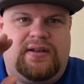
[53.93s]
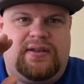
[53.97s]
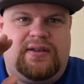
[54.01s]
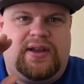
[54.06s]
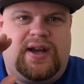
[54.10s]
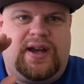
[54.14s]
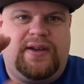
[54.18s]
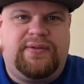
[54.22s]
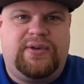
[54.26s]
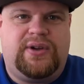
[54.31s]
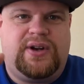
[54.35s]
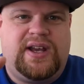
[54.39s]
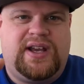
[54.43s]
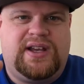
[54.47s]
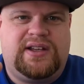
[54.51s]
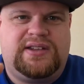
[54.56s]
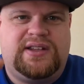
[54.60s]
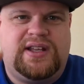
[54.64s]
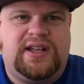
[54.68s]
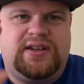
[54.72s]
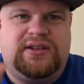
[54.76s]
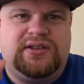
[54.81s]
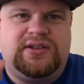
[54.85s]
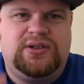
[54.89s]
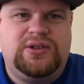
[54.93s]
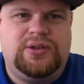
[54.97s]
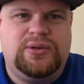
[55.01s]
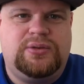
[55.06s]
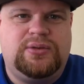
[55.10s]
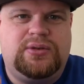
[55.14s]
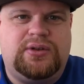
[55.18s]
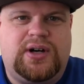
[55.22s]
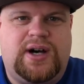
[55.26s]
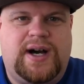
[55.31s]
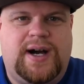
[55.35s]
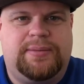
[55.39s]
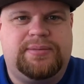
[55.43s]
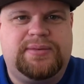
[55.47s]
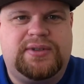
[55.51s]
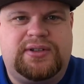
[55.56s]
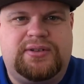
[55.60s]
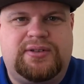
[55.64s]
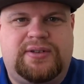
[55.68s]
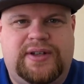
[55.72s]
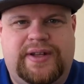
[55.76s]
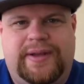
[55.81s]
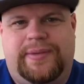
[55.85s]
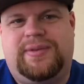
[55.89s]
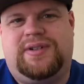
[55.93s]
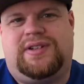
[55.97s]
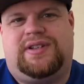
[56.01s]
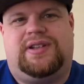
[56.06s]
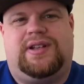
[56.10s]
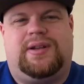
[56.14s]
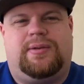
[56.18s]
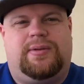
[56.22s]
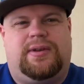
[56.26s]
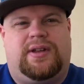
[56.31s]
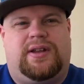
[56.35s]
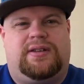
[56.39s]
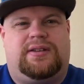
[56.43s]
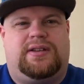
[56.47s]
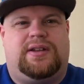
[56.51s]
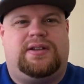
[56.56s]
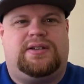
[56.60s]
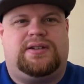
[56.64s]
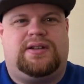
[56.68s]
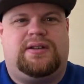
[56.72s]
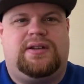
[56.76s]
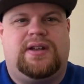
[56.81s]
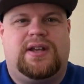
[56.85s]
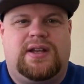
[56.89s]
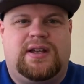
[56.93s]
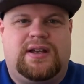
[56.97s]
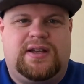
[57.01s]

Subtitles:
The iPhone X has dual optical image stabilization